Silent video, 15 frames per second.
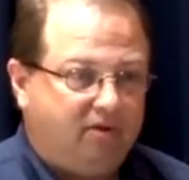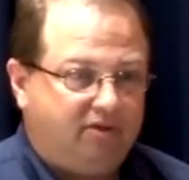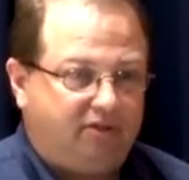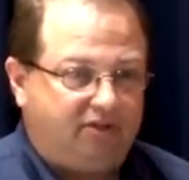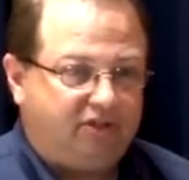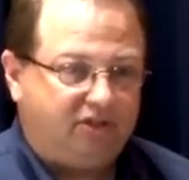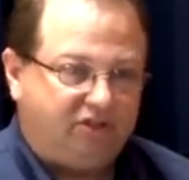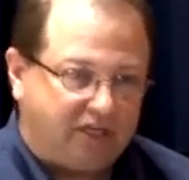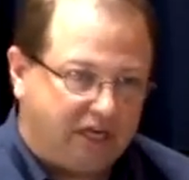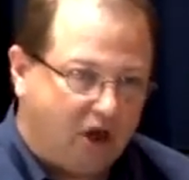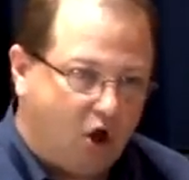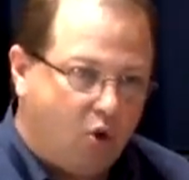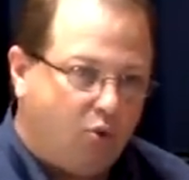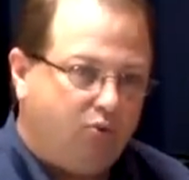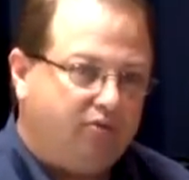This is the
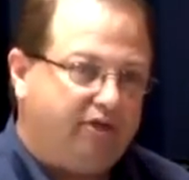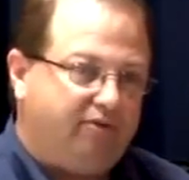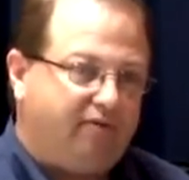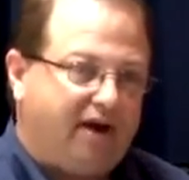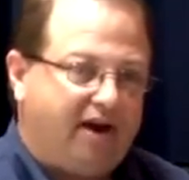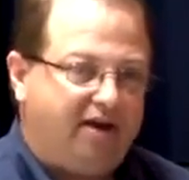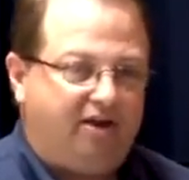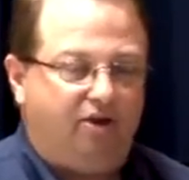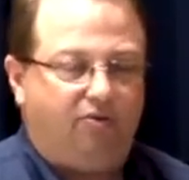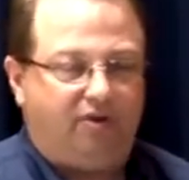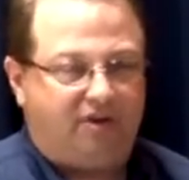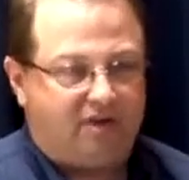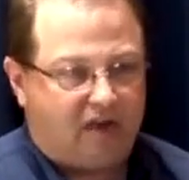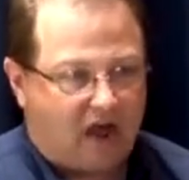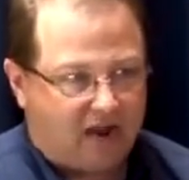only radio with
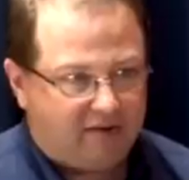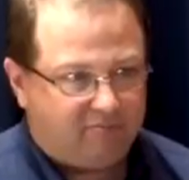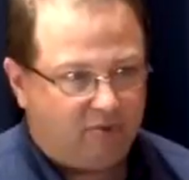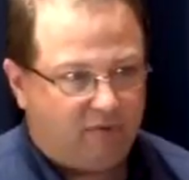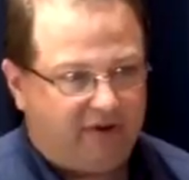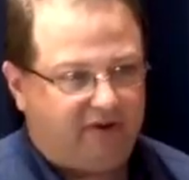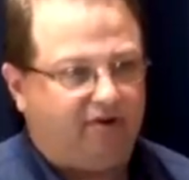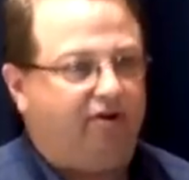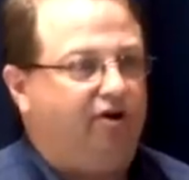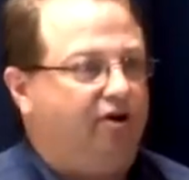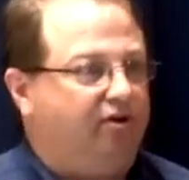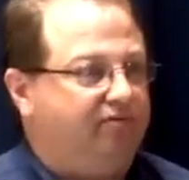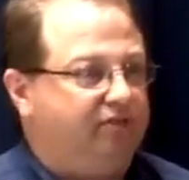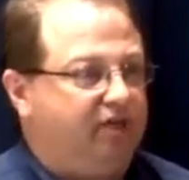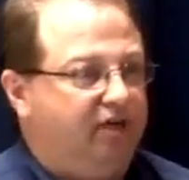9-point
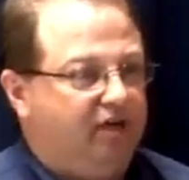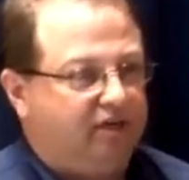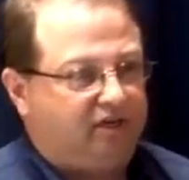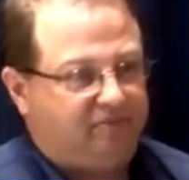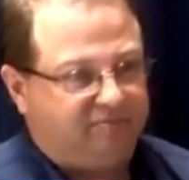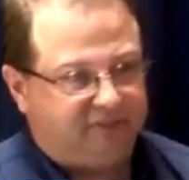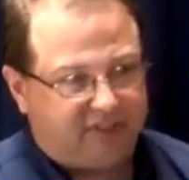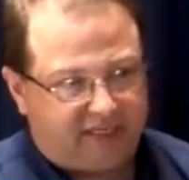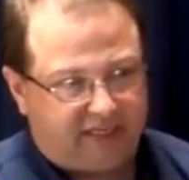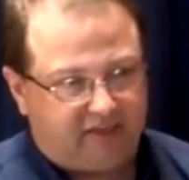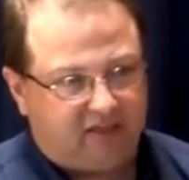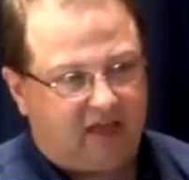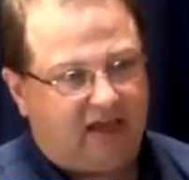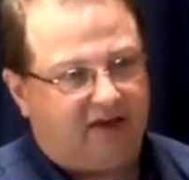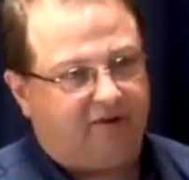curves, complete
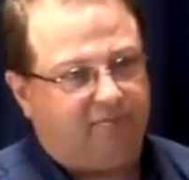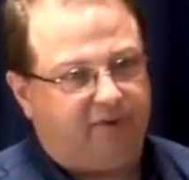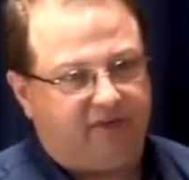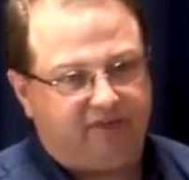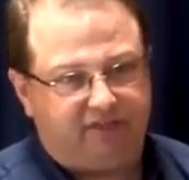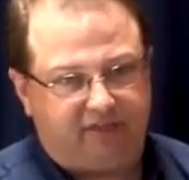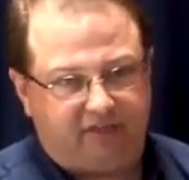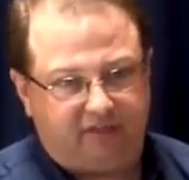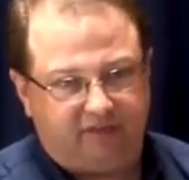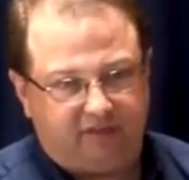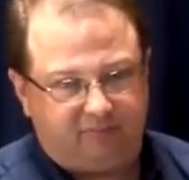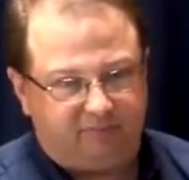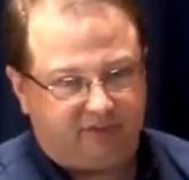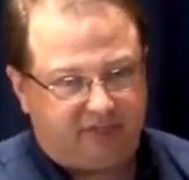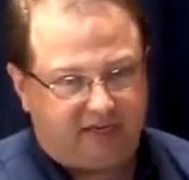glider mixing,
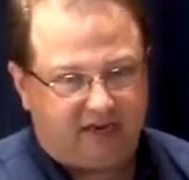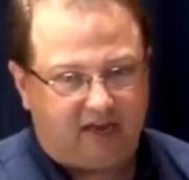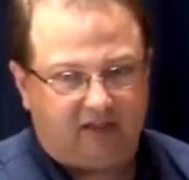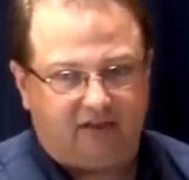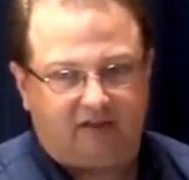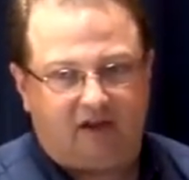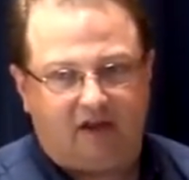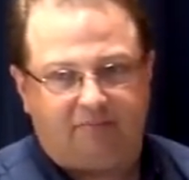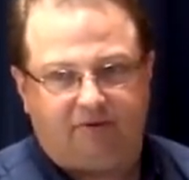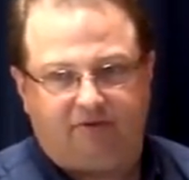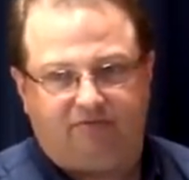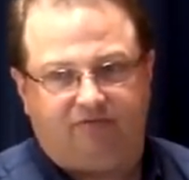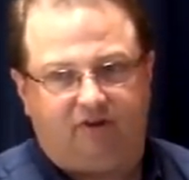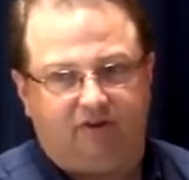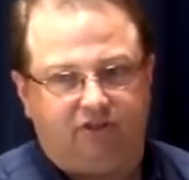complete helicopter
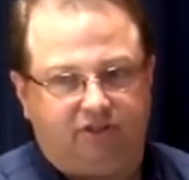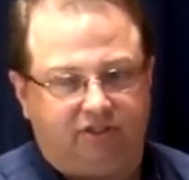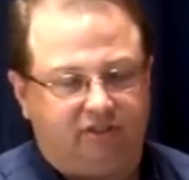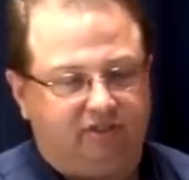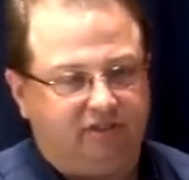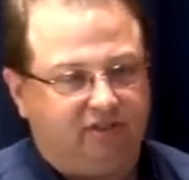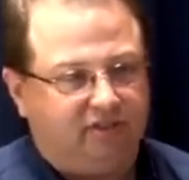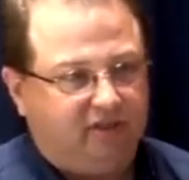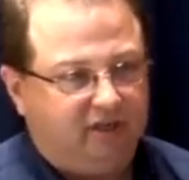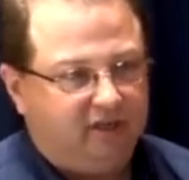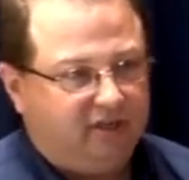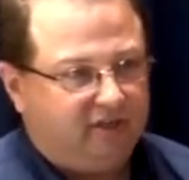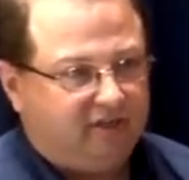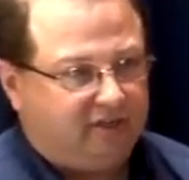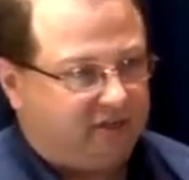functions.
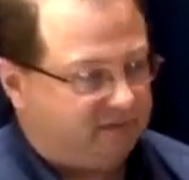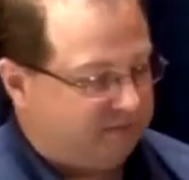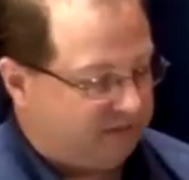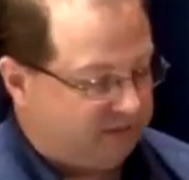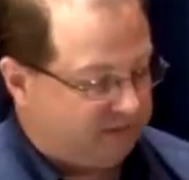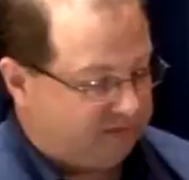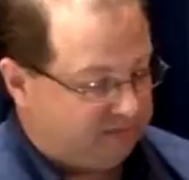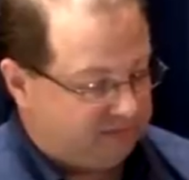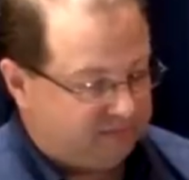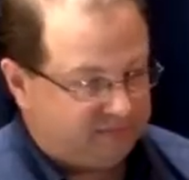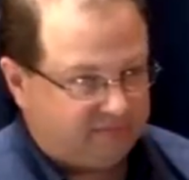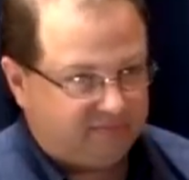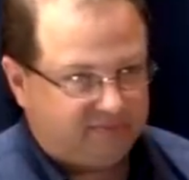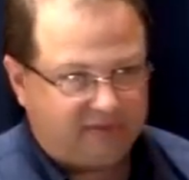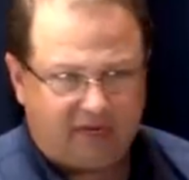Does
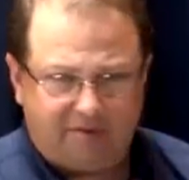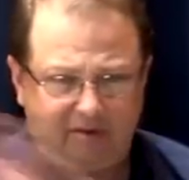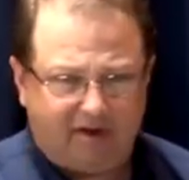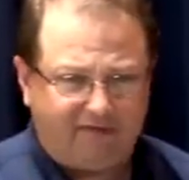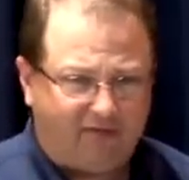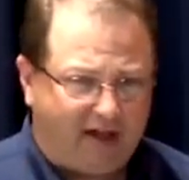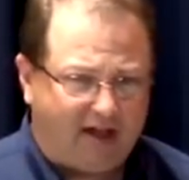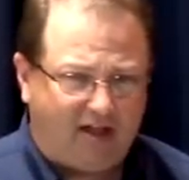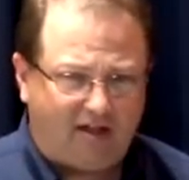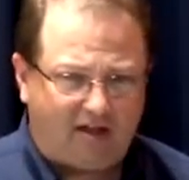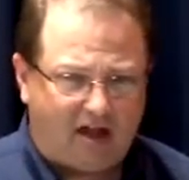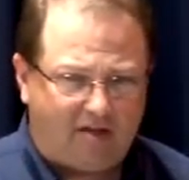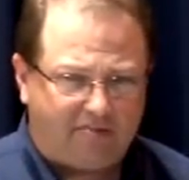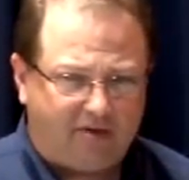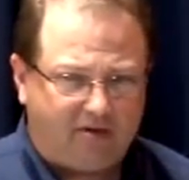anybody fly
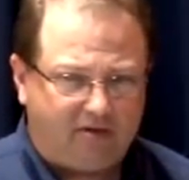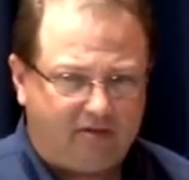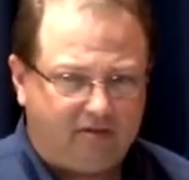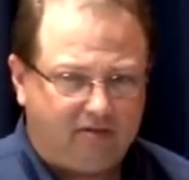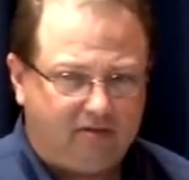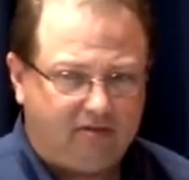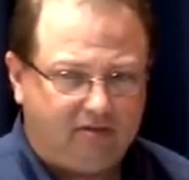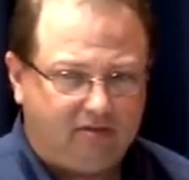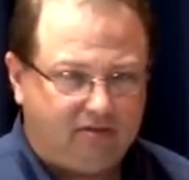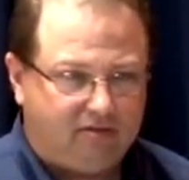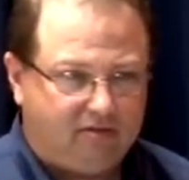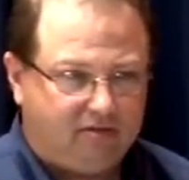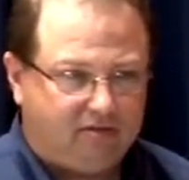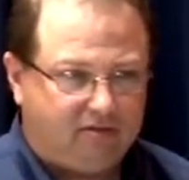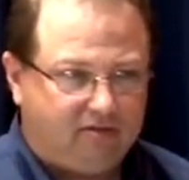helicopters?
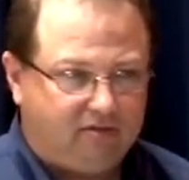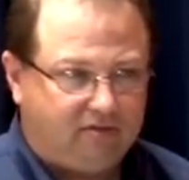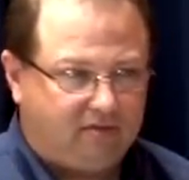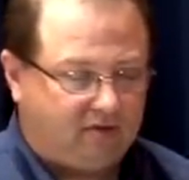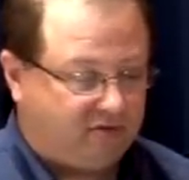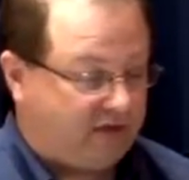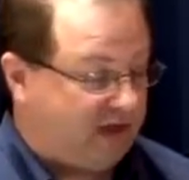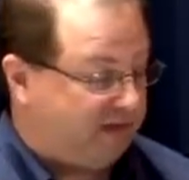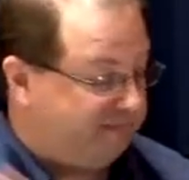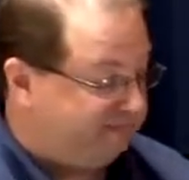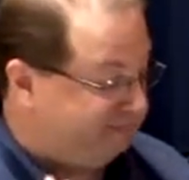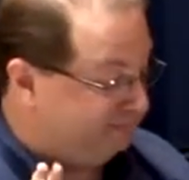Okay.